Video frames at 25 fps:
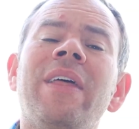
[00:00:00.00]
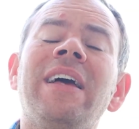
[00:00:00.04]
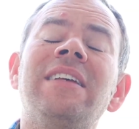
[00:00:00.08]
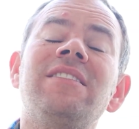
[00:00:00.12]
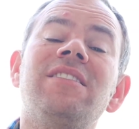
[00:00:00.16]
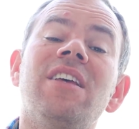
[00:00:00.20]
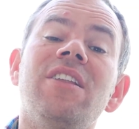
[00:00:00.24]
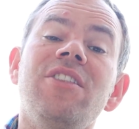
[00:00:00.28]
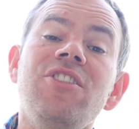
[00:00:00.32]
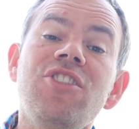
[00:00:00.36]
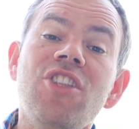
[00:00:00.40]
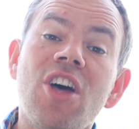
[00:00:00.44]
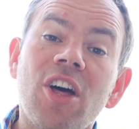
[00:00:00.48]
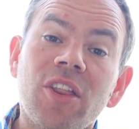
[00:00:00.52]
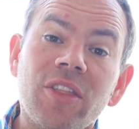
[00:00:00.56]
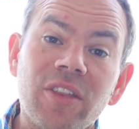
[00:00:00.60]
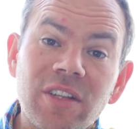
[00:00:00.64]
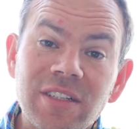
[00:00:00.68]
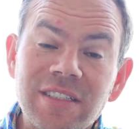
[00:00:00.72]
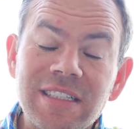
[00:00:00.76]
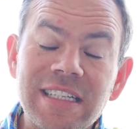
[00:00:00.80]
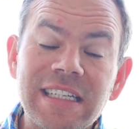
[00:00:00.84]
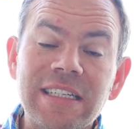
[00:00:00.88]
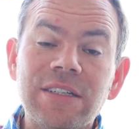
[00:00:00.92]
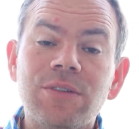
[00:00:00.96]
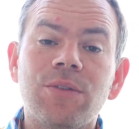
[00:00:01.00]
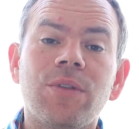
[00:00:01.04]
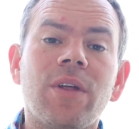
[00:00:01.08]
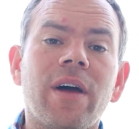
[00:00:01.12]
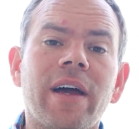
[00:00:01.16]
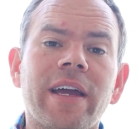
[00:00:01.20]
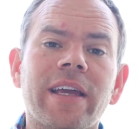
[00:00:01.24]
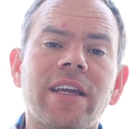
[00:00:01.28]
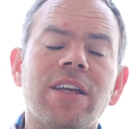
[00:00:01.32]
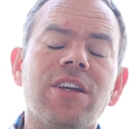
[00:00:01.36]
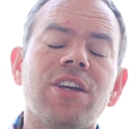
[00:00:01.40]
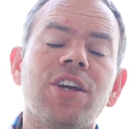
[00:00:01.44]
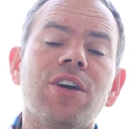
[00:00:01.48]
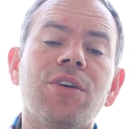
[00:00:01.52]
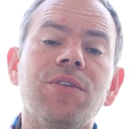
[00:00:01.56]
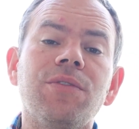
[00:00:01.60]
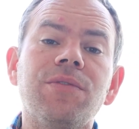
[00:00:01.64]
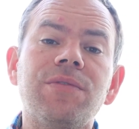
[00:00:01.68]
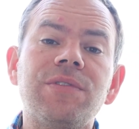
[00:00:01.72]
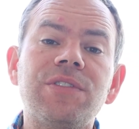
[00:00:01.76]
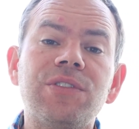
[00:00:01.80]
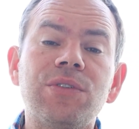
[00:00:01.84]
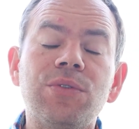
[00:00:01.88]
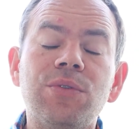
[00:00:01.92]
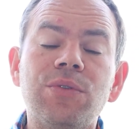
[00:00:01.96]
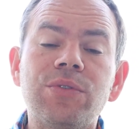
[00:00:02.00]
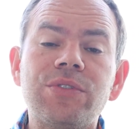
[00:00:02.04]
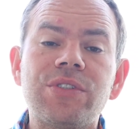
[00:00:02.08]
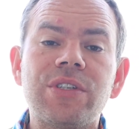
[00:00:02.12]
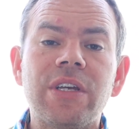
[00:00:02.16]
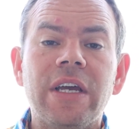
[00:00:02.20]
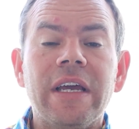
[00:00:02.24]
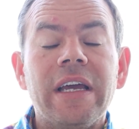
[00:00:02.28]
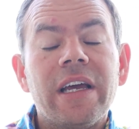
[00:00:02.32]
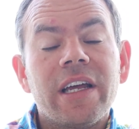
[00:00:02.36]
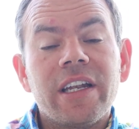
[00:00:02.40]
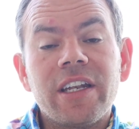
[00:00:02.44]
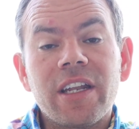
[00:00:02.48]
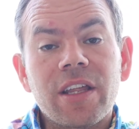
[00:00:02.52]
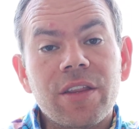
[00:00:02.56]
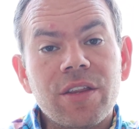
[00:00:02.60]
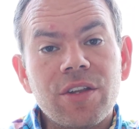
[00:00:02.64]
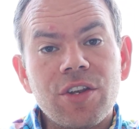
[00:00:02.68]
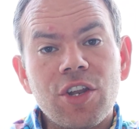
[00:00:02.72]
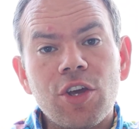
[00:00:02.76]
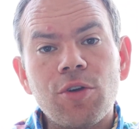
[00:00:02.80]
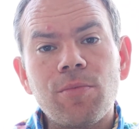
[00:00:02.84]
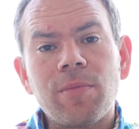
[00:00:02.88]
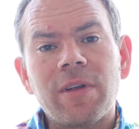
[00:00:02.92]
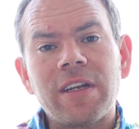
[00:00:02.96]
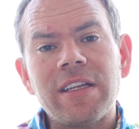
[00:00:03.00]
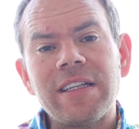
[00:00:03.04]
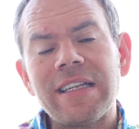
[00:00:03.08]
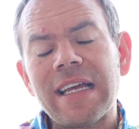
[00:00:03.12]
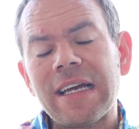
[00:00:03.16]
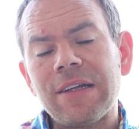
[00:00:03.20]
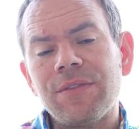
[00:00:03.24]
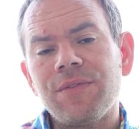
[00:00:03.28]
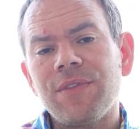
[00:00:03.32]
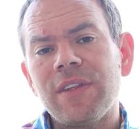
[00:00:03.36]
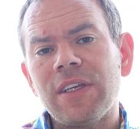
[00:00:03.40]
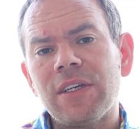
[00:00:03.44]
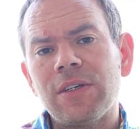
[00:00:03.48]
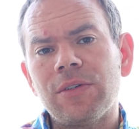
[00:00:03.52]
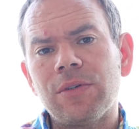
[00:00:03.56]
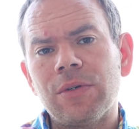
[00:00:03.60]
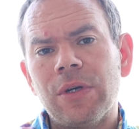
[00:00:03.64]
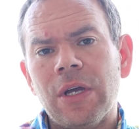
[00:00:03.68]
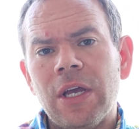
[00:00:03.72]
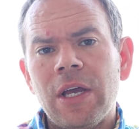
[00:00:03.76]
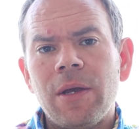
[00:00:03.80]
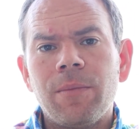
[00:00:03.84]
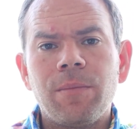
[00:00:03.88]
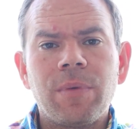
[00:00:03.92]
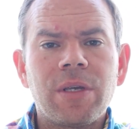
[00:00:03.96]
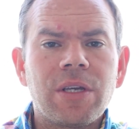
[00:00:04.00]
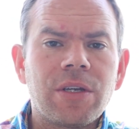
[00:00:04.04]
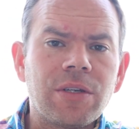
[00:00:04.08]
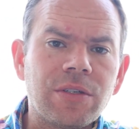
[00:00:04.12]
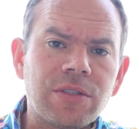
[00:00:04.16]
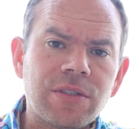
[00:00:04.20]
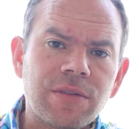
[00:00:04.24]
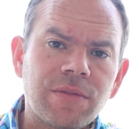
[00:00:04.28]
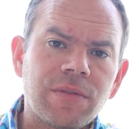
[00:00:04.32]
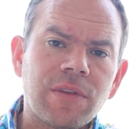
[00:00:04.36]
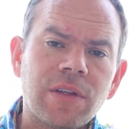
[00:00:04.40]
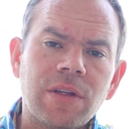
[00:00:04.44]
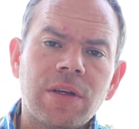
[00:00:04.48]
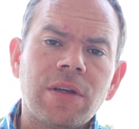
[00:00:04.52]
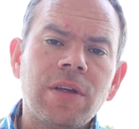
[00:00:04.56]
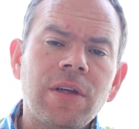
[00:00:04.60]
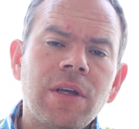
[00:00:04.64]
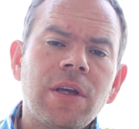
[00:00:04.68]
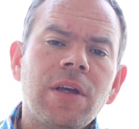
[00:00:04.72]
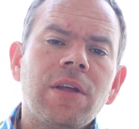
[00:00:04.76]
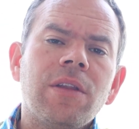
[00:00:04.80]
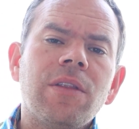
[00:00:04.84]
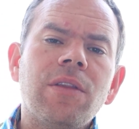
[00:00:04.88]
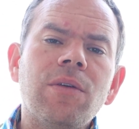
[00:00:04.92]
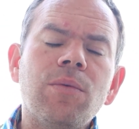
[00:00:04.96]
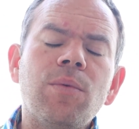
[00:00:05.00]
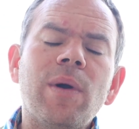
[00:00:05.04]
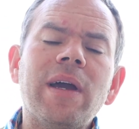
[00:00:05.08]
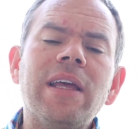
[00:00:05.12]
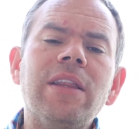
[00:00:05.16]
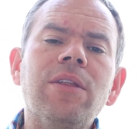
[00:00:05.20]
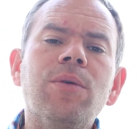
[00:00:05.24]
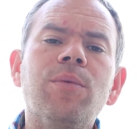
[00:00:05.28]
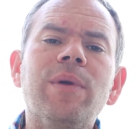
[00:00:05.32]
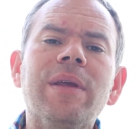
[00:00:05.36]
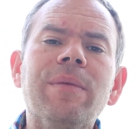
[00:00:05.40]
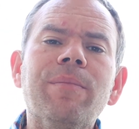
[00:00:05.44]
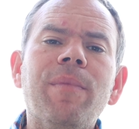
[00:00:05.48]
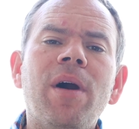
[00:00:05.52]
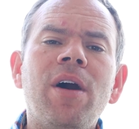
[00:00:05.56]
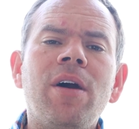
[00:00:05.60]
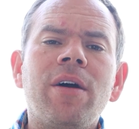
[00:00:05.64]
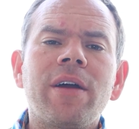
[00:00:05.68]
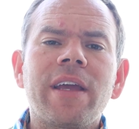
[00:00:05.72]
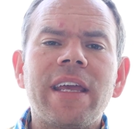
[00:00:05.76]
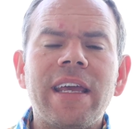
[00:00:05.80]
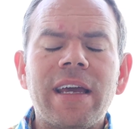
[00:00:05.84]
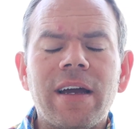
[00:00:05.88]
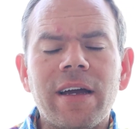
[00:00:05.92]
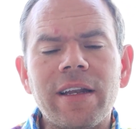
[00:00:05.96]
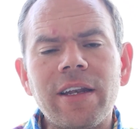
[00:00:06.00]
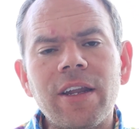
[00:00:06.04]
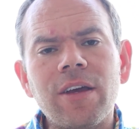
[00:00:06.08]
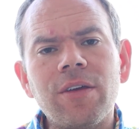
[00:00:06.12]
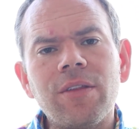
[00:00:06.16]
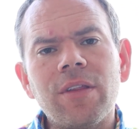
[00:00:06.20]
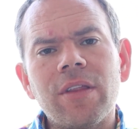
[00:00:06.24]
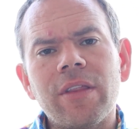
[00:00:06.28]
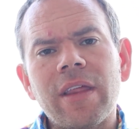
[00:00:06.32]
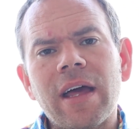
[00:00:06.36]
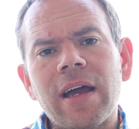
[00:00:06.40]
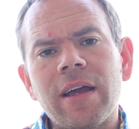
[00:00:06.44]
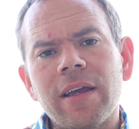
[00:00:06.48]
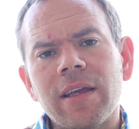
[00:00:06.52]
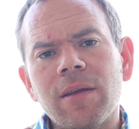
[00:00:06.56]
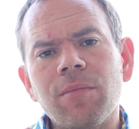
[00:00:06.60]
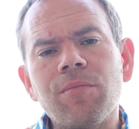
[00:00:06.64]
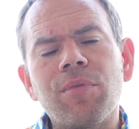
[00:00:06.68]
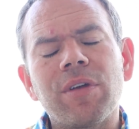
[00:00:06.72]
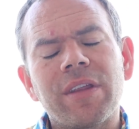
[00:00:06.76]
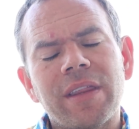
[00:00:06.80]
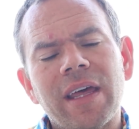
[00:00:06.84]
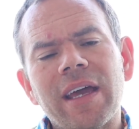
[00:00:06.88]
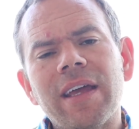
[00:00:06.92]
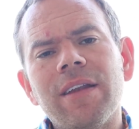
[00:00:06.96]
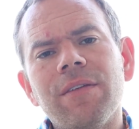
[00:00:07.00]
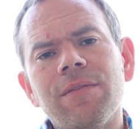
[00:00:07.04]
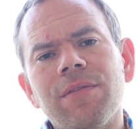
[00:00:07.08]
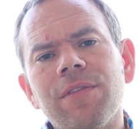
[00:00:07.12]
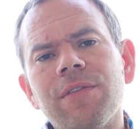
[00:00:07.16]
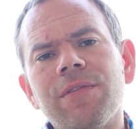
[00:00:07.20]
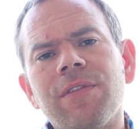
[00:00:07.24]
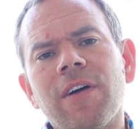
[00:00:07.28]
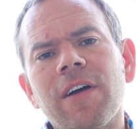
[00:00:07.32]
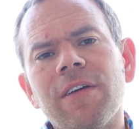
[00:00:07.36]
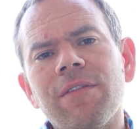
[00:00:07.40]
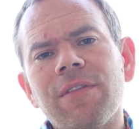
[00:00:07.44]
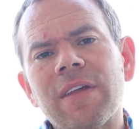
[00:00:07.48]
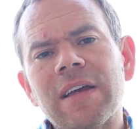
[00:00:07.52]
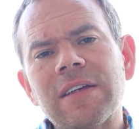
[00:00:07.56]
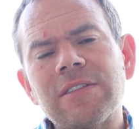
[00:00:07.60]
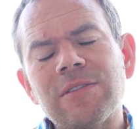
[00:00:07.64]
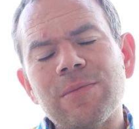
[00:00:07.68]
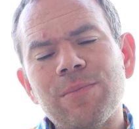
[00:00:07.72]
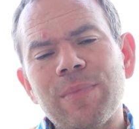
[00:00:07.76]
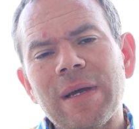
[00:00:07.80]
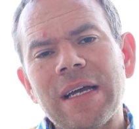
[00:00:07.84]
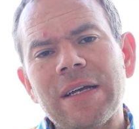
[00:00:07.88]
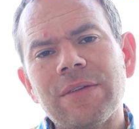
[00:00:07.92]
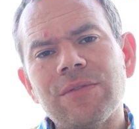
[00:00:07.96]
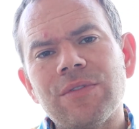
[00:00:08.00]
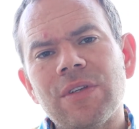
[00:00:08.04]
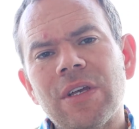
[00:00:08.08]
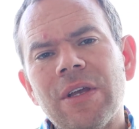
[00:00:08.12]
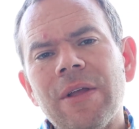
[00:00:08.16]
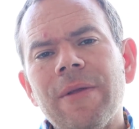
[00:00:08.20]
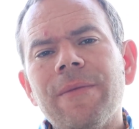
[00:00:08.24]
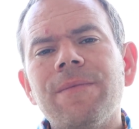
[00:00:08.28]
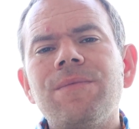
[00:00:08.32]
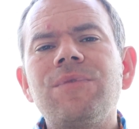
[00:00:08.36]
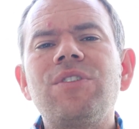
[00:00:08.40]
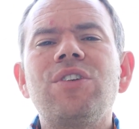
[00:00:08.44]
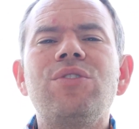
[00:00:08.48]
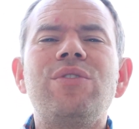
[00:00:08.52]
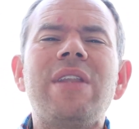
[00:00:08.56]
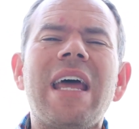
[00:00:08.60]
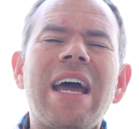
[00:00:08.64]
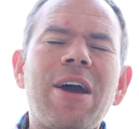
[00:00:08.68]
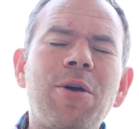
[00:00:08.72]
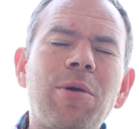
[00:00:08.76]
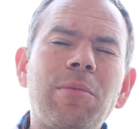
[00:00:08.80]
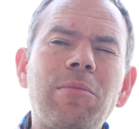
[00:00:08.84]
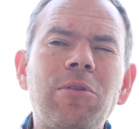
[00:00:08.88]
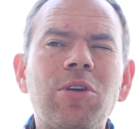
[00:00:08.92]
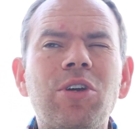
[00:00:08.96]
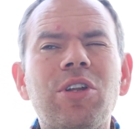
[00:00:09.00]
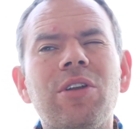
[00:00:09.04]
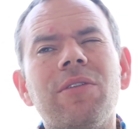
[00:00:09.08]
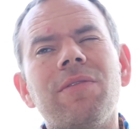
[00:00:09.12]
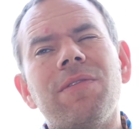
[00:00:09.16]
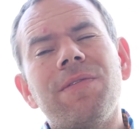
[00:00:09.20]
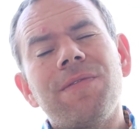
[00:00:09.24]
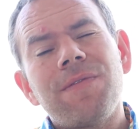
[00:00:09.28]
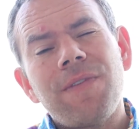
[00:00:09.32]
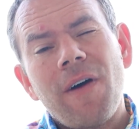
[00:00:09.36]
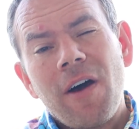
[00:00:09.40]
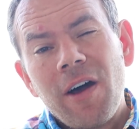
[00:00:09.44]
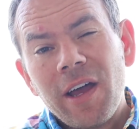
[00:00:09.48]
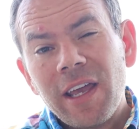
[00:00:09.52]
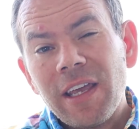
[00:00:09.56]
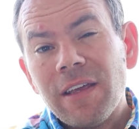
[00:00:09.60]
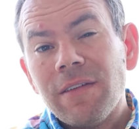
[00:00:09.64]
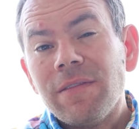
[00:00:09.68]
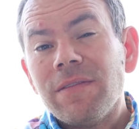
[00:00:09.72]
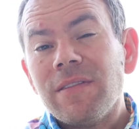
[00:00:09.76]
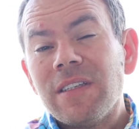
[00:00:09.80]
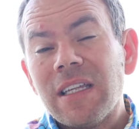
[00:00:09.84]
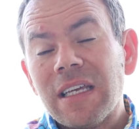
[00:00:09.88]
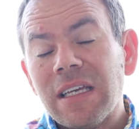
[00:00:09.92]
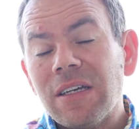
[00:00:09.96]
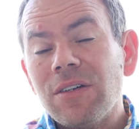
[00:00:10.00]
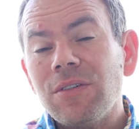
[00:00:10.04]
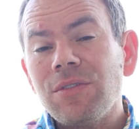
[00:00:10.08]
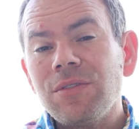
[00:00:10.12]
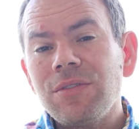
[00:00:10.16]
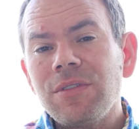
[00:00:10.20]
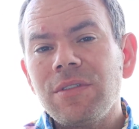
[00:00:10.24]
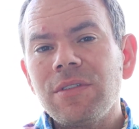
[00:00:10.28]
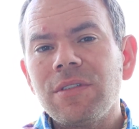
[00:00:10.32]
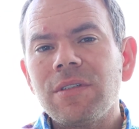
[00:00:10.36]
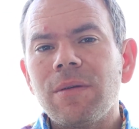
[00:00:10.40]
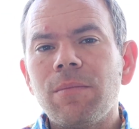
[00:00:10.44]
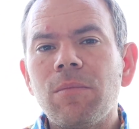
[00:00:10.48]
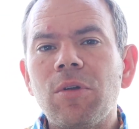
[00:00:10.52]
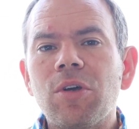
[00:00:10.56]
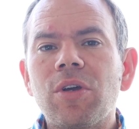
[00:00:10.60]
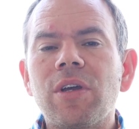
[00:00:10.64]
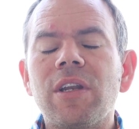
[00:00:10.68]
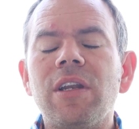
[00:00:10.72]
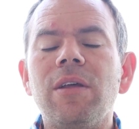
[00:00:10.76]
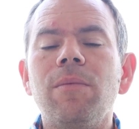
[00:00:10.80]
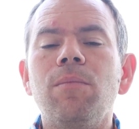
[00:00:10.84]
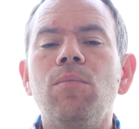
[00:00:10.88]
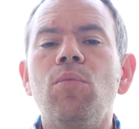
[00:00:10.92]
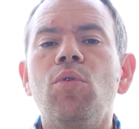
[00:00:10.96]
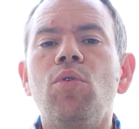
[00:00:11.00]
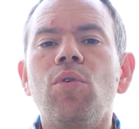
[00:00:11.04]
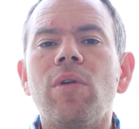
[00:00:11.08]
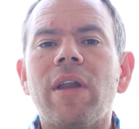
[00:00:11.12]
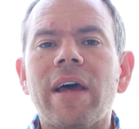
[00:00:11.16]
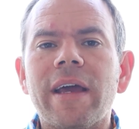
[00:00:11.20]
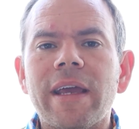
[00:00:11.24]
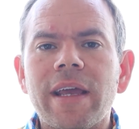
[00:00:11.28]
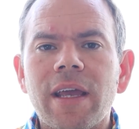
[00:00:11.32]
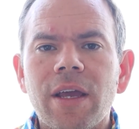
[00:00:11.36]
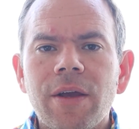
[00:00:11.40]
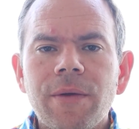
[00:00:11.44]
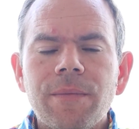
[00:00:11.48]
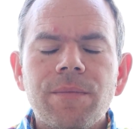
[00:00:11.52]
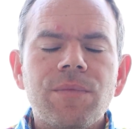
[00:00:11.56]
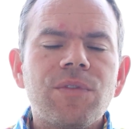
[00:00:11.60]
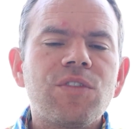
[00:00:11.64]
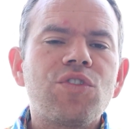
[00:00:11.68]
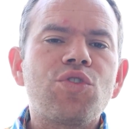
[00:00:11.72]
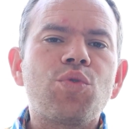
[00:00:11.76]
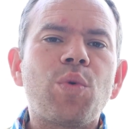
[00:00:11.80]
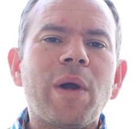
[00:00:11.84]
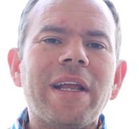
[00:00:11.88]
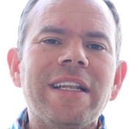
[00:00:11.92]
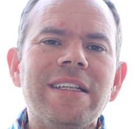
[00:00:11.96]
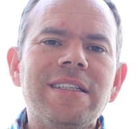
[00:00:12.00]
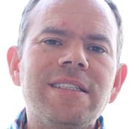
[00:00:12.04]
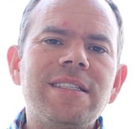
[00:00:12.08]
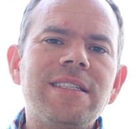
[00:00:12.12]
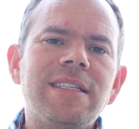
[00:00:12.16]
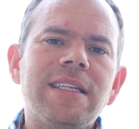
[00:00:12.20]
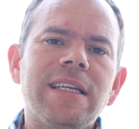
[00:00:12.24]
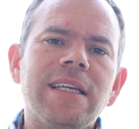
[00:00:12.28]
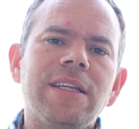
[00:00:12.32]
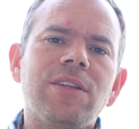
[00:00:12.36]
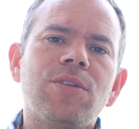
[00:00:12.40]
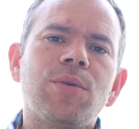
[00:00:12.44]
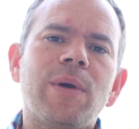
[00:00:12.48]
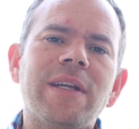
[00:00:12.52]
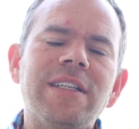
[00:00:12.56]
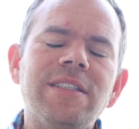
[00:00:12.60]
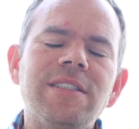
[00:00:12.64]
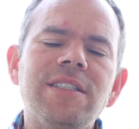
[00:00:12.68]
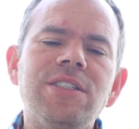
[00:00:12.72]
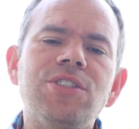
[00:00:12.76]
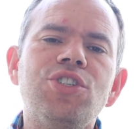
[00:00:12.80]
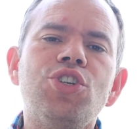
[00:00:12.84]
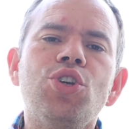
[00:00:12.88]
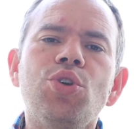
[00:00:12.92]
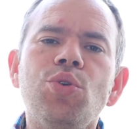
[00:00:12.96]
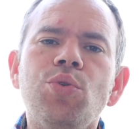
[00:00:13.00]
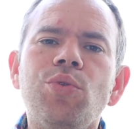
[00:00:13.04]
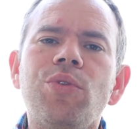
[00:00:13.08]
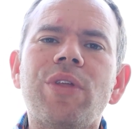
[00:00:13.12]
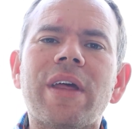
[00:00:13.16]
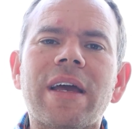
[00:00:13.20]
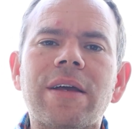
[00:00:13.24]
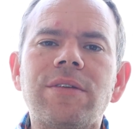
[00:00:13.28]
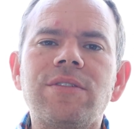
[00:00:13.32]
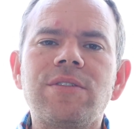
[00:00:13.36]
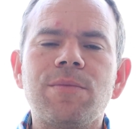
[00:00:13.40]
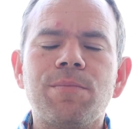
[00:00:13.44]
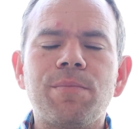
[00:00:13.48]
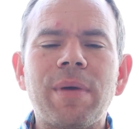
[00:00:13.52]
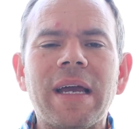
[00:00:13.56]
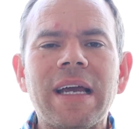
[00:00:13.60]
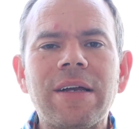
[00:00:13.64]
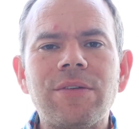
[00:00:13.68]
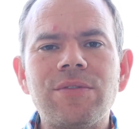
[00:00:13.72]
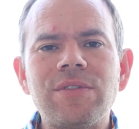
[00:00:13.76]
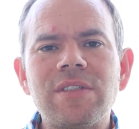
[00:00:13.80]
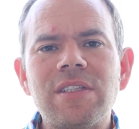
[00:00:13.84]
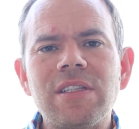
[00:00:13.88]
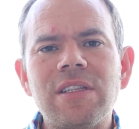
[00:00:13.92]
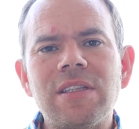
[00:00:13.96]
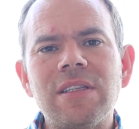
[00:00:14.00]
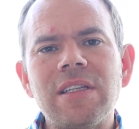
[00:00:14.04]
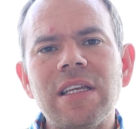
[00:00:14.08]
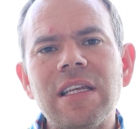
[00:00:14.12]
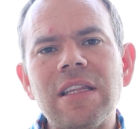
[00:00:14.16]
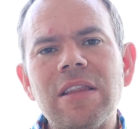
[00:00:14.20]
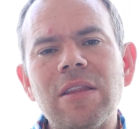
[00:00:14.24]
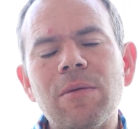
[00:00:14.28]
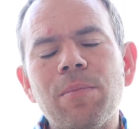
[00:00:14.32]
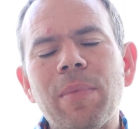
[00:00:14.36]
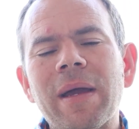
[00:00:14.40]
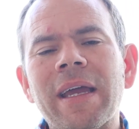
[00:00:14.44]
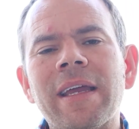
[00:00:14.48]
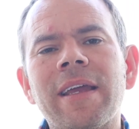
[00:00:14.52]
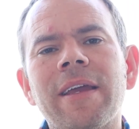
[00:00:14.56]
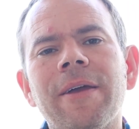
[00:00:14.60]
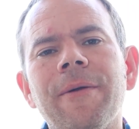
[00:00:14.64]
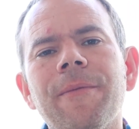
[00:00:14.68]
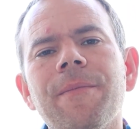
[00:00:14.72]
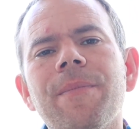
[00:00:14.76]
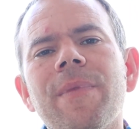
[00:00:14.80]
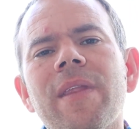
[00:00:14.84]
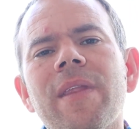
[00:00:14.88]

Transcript: That's another deal that I can go source, another no money down deal, because of the way that we market. I know that I can bring that in for £5,000. So now I'm looking at five deals. I'm looking at more like £20,000-£22,000 in the bank